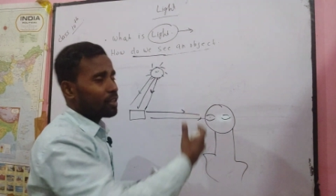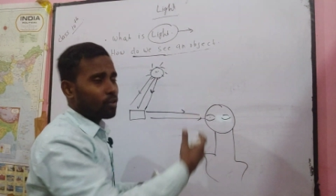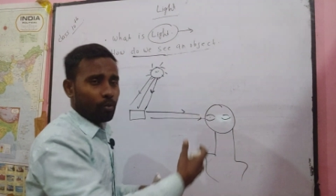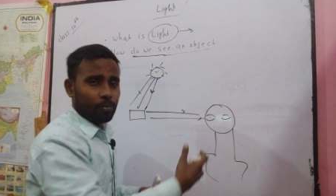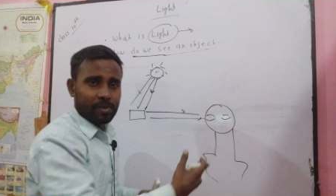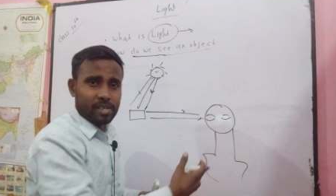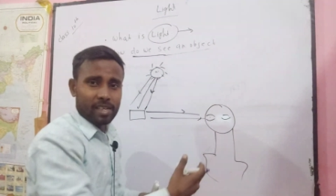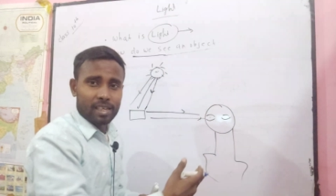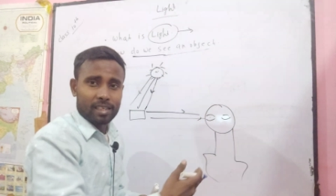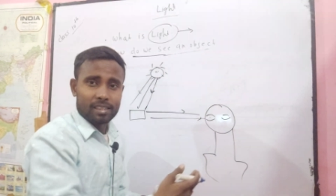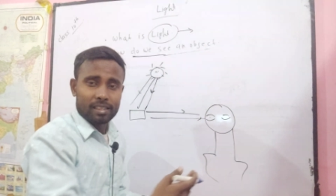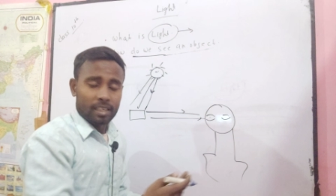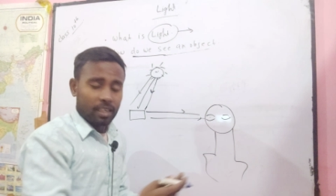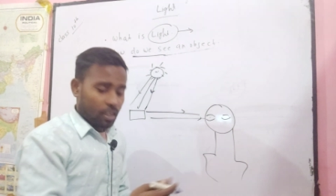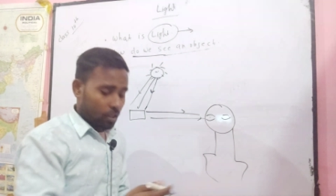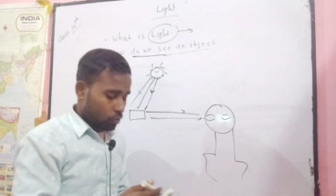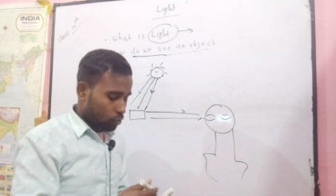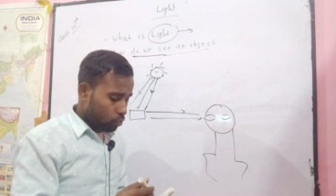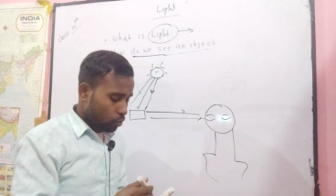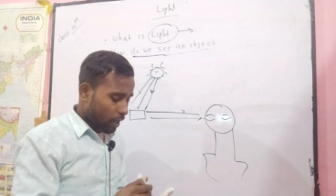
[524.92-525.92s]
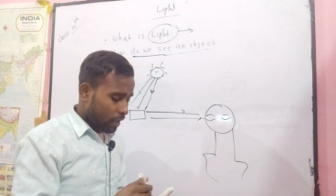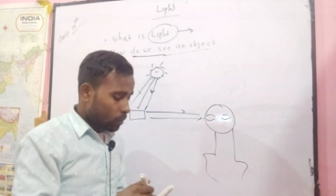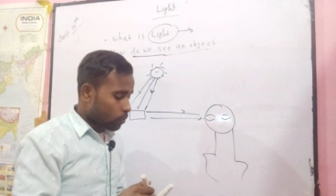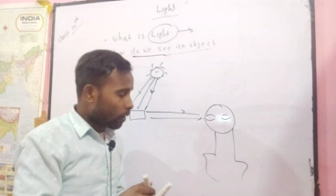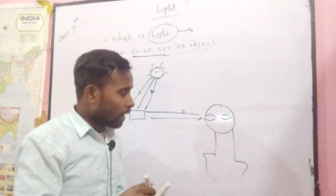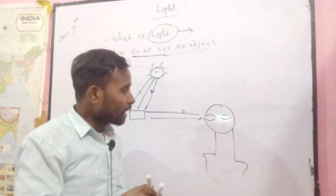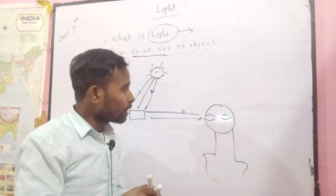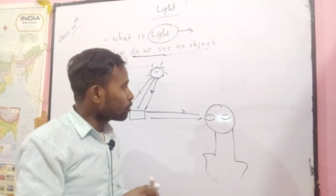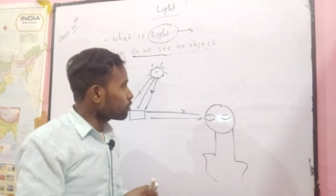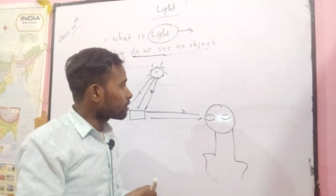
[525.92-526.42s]
an objects. So I
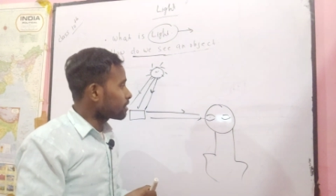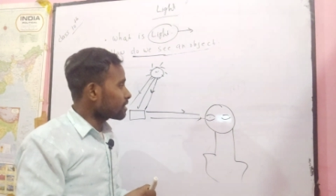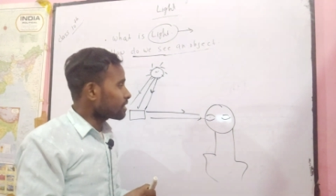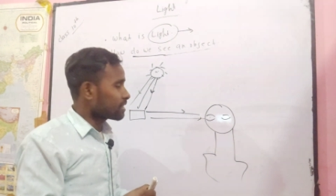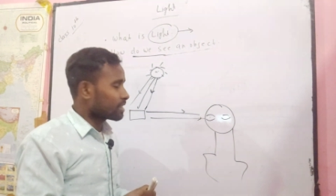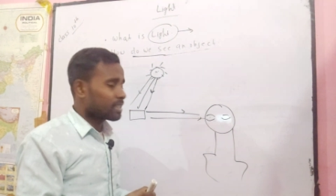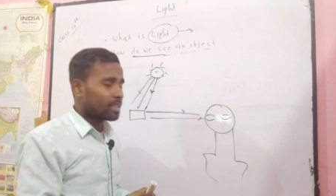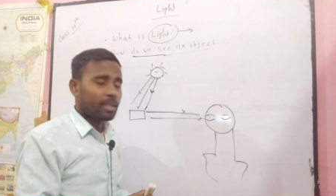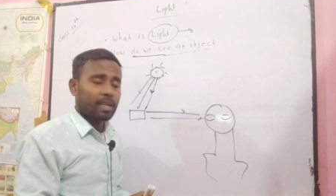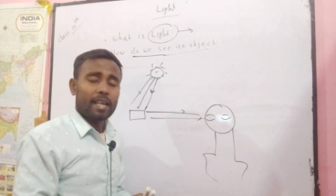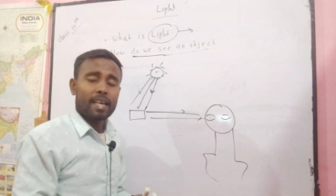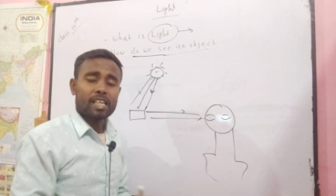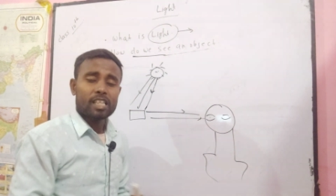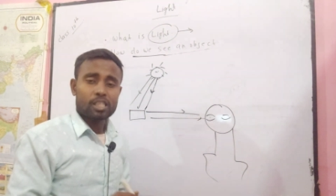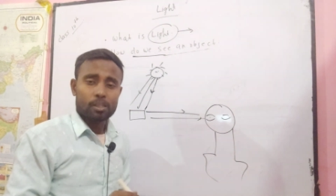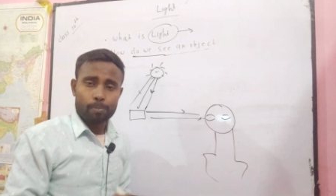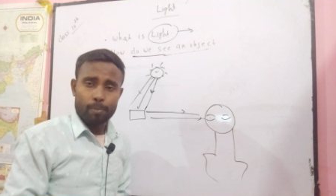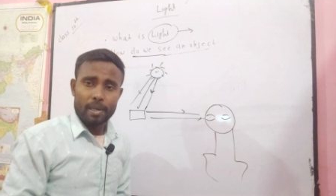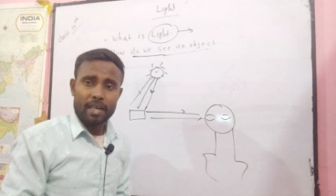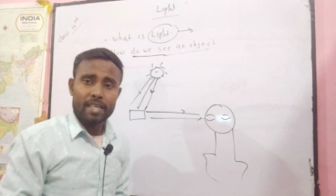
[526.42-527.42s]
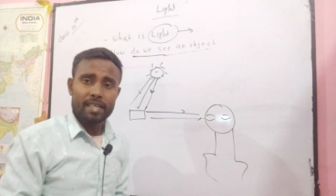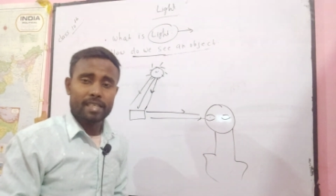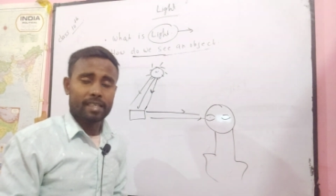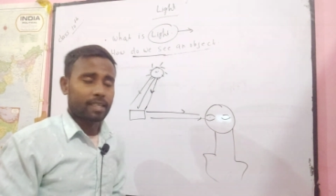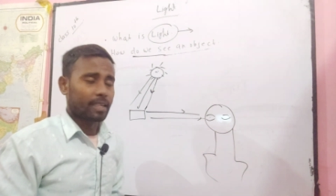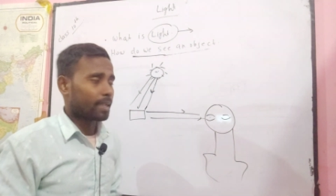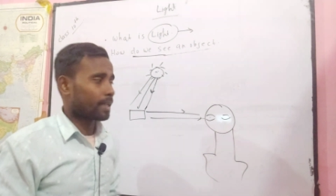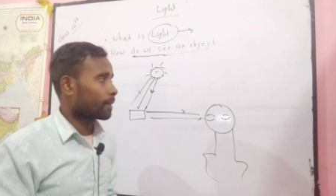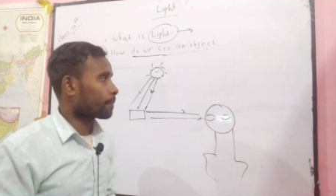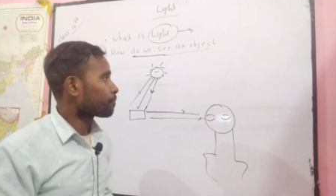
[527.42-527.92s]
want to just explain it
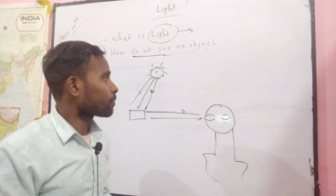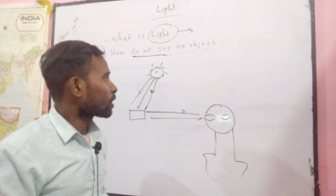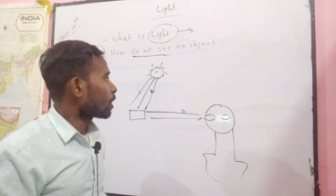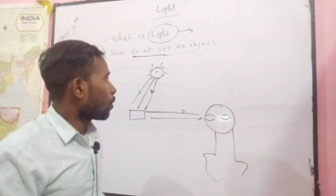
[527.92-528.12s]
here.